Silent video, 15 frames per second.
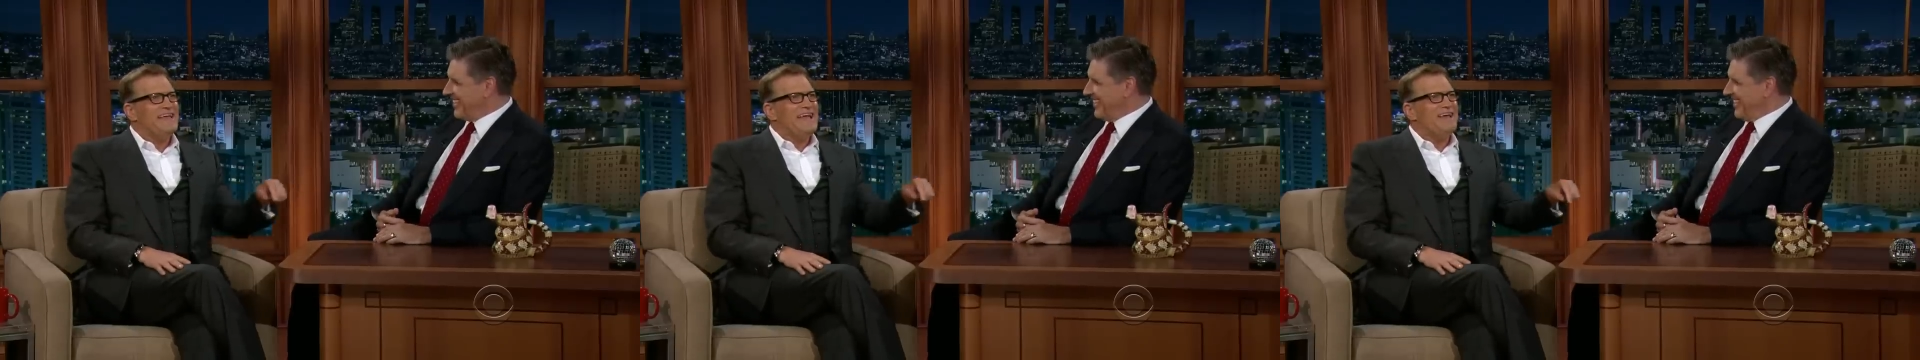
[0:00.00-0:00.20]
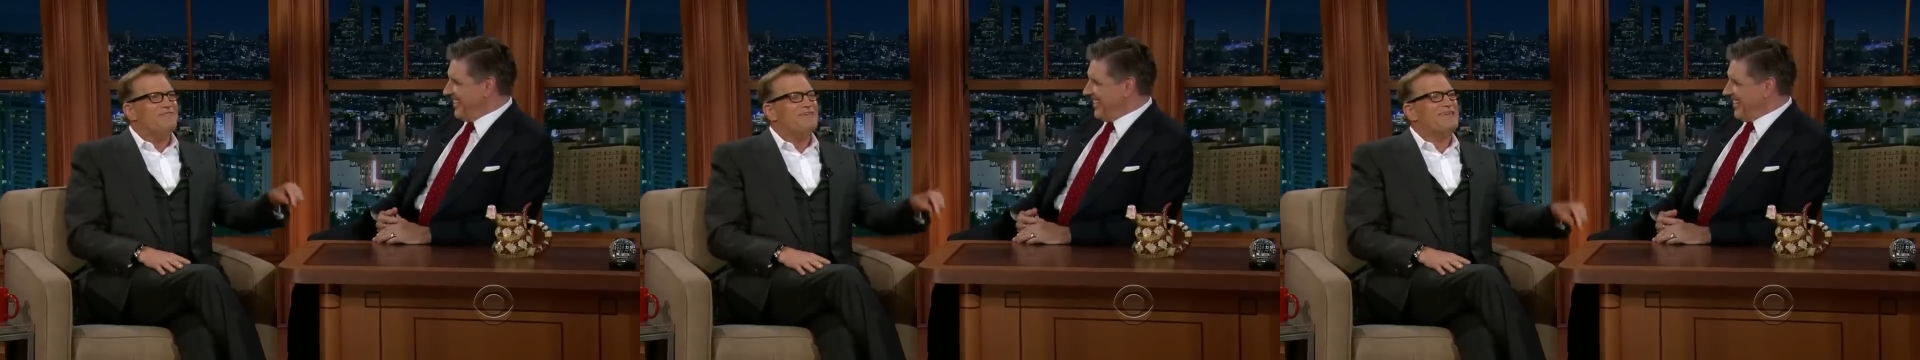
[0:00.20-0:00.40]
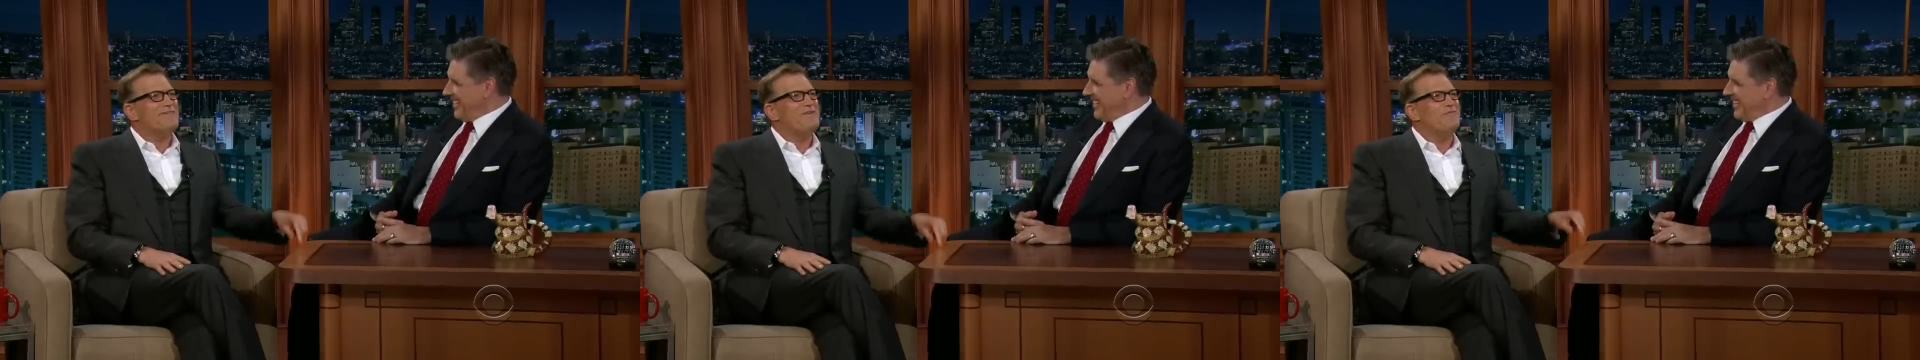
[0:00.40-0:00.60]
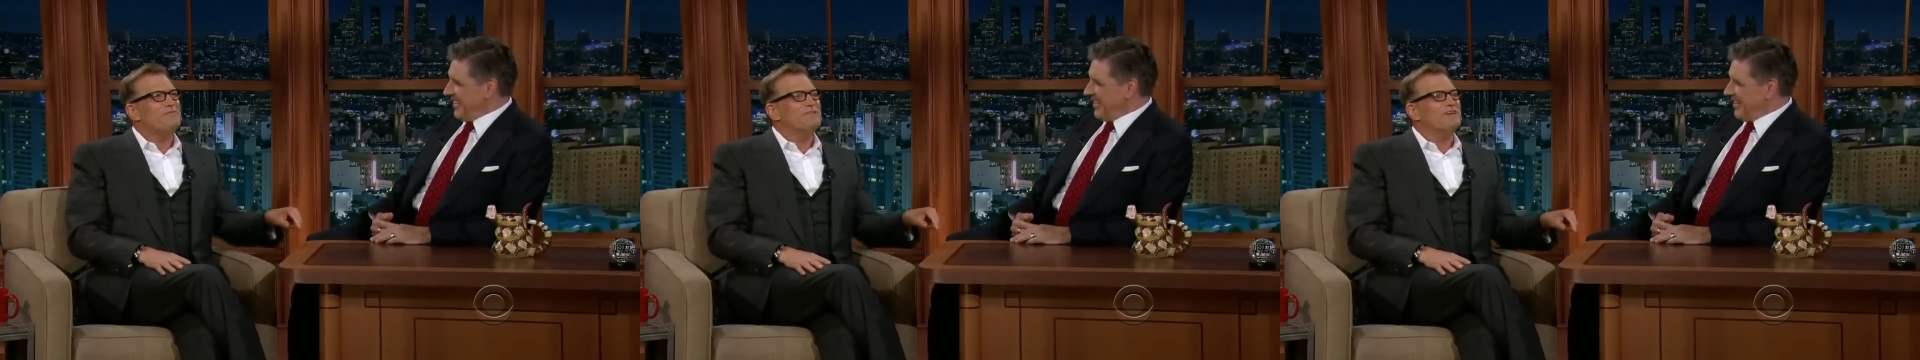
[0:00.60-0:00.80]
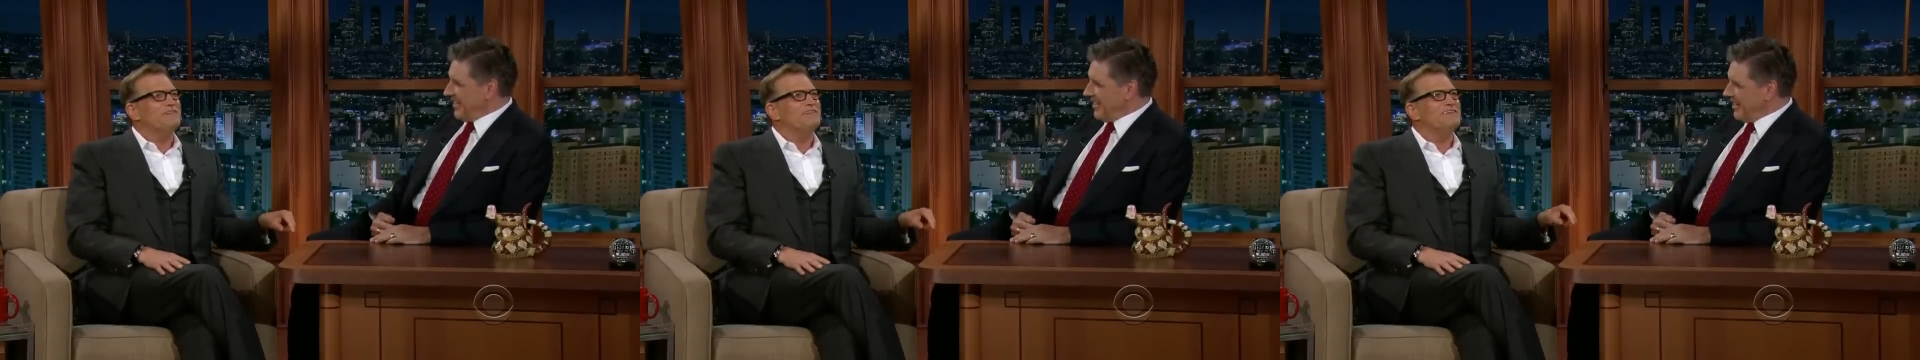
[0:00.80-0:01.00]
Speaker 1: And we came up
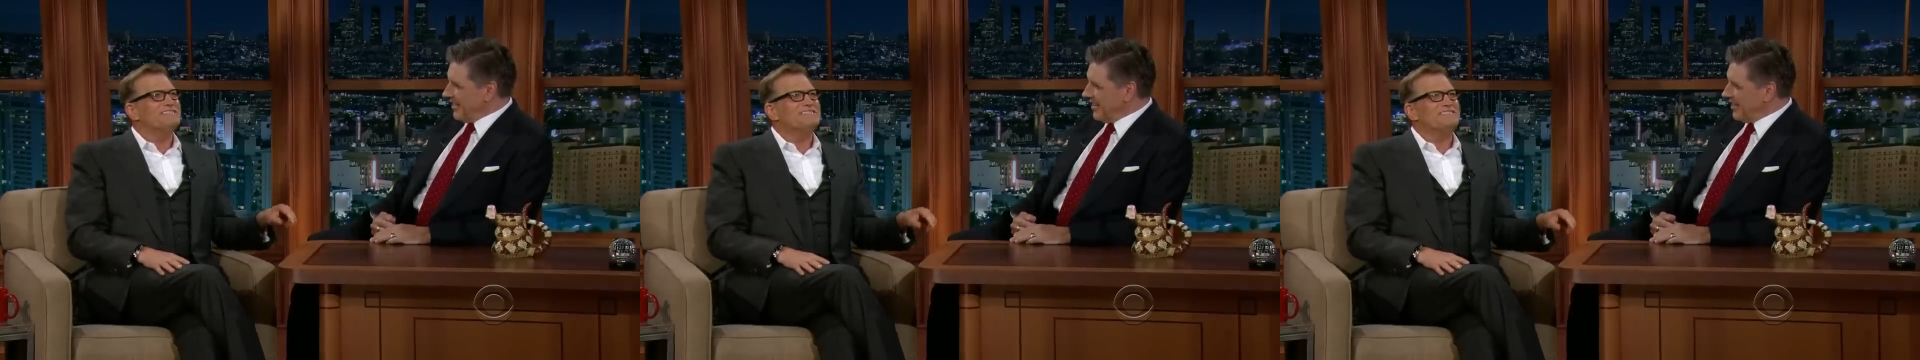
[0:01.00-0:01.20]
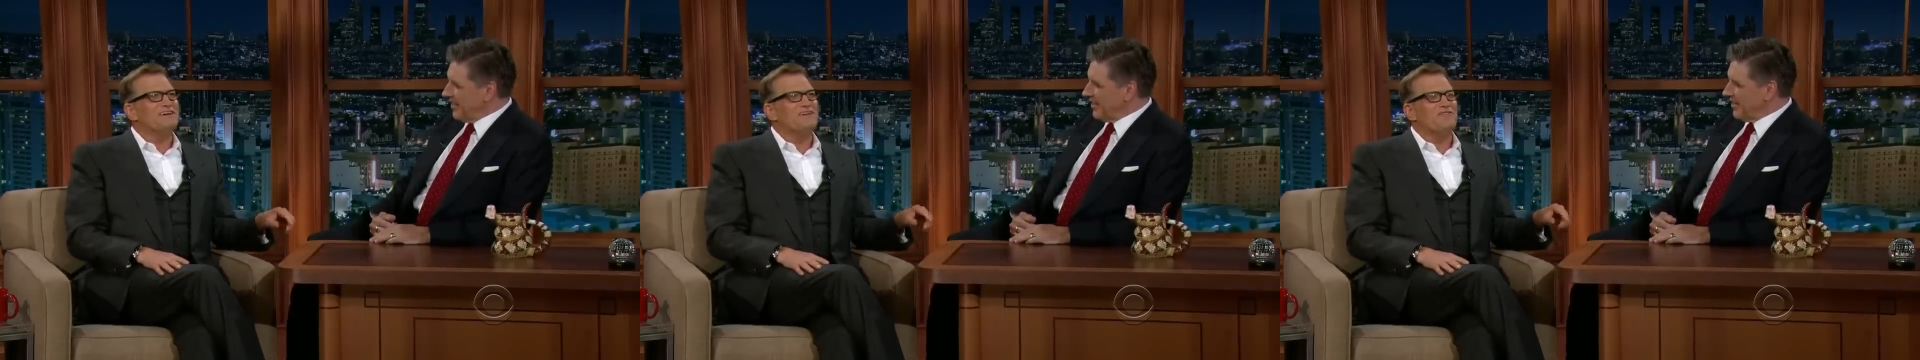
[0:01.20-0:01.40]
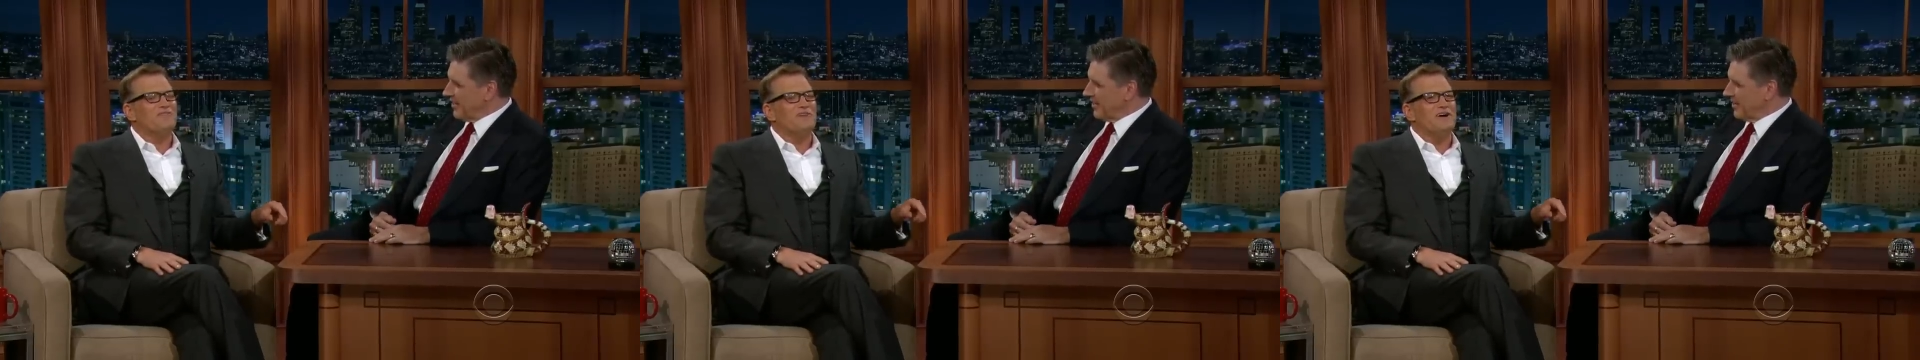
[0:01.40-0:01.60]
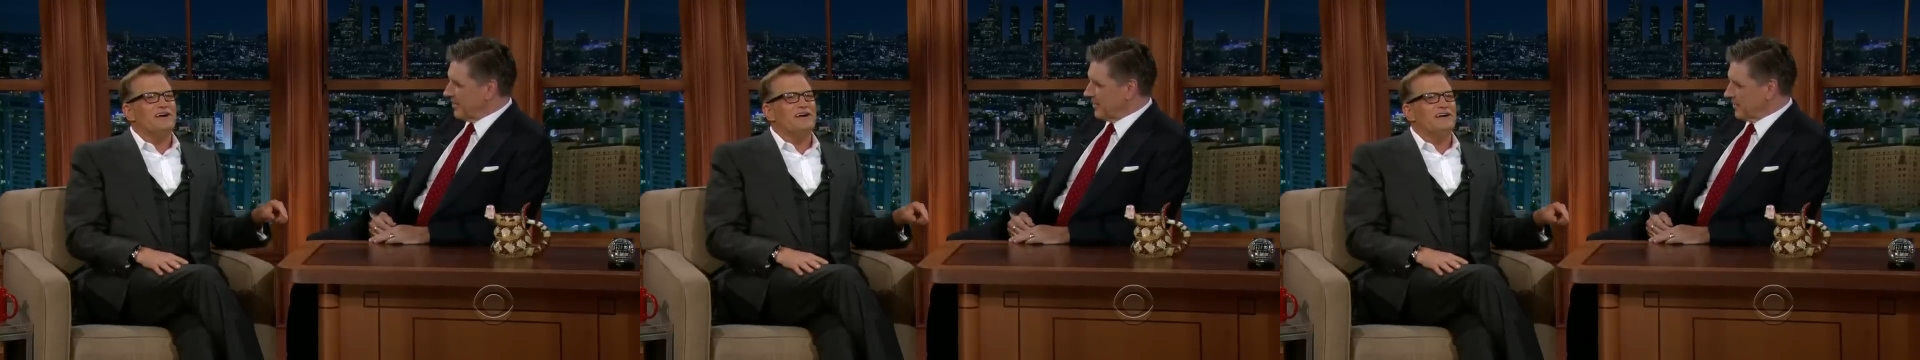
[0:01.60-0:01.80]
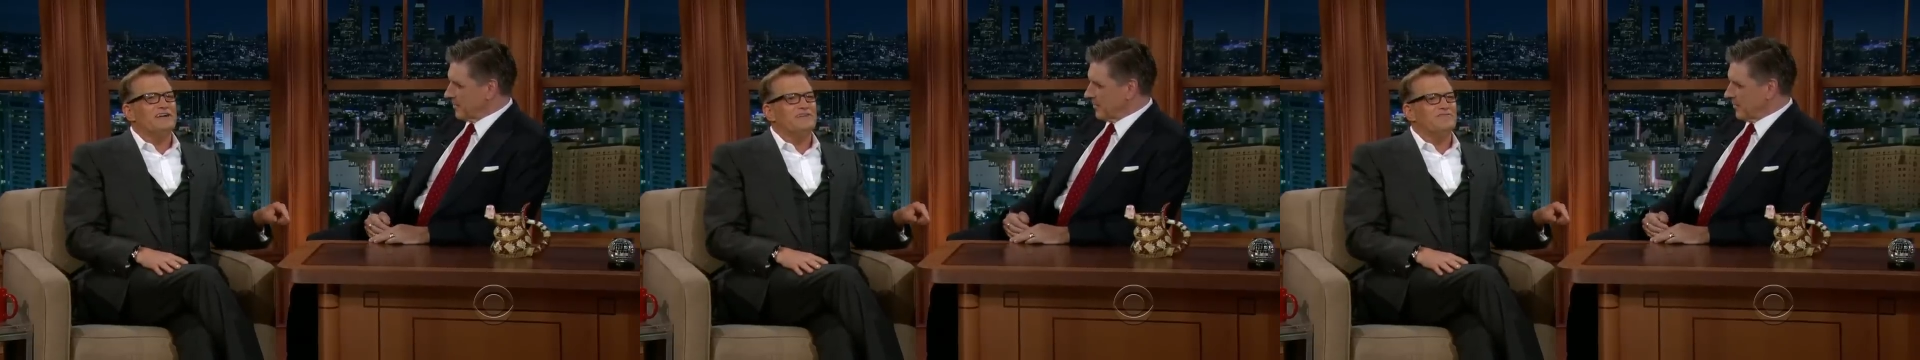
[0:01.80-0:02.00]
with a list of uh,